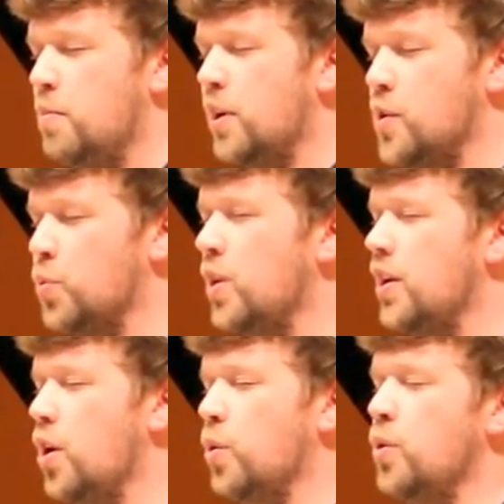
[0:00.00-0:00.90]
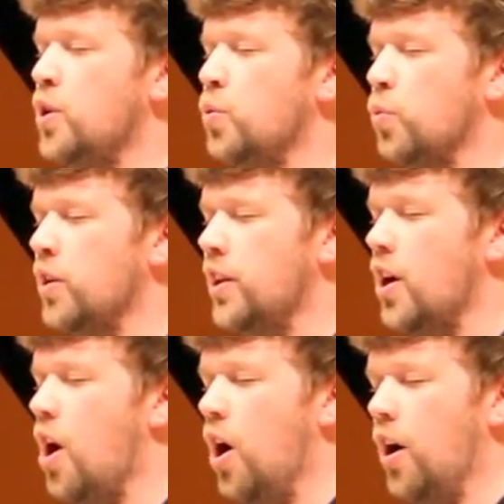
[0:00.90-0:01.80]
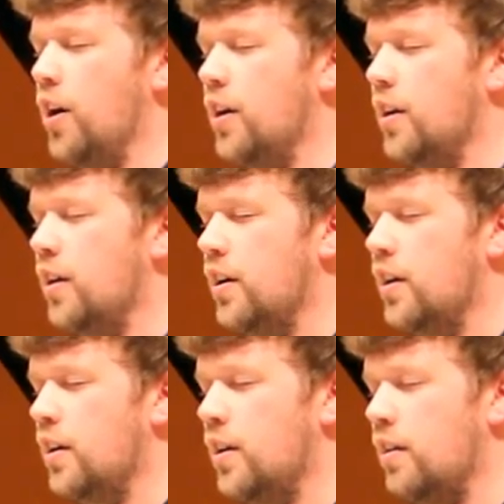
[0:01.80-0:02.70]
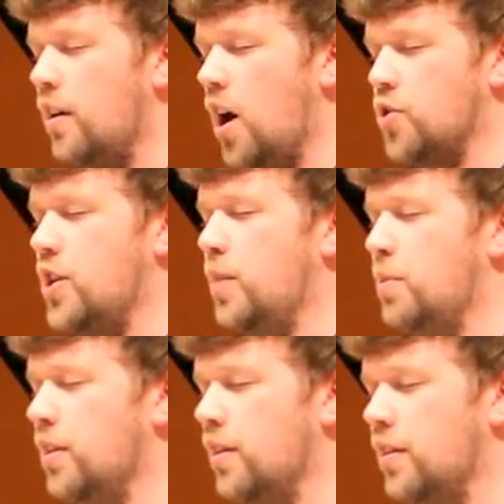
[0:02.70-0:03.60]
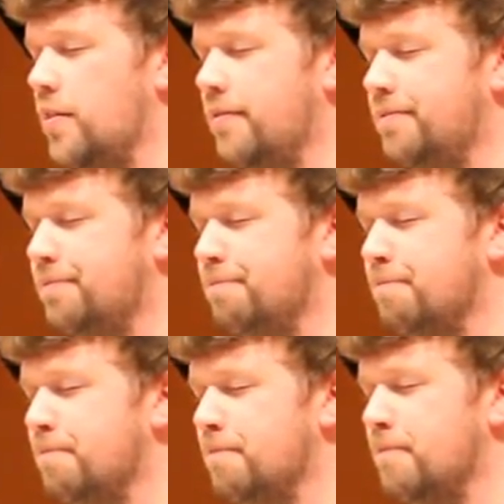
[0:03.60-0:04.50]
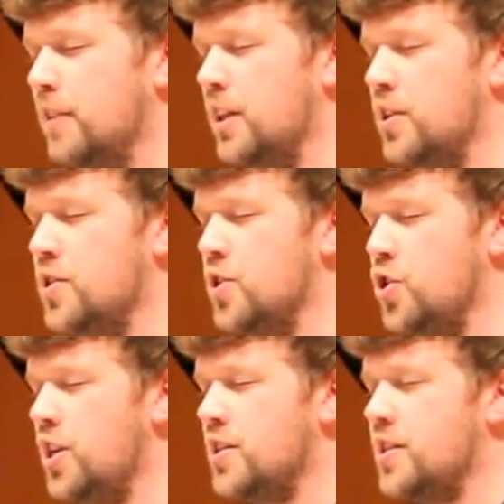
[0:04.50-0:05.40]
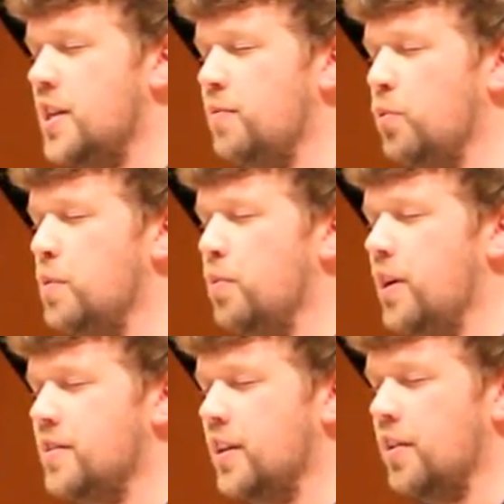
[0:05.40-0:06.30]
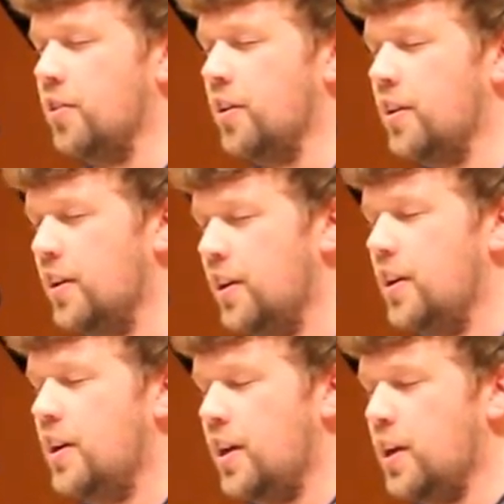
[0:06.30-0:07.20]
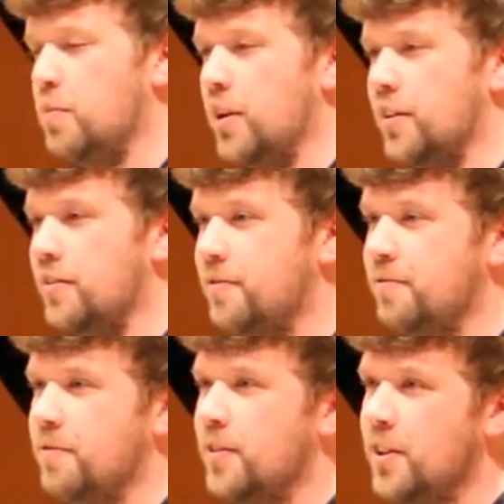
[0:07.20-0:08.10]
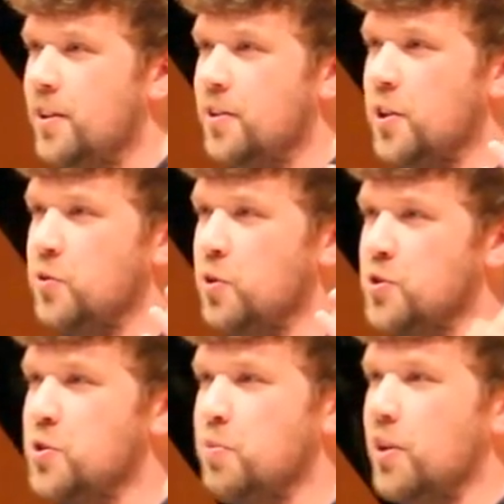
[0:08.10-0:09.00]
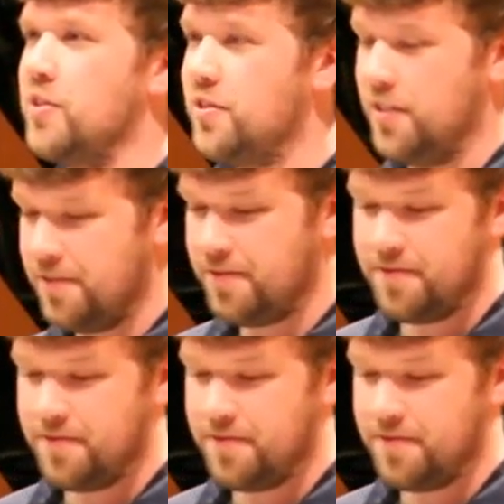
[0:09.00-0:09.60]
because we know who you really are, our champion. And it's in Jesus' name that we pray together. Amen. Thank you all so much.